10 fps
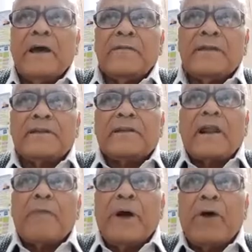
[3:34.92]
that
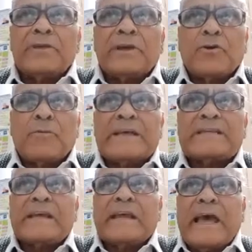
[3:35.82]
gramya of the
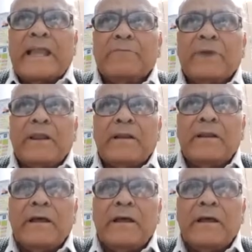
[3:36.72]
domestic animal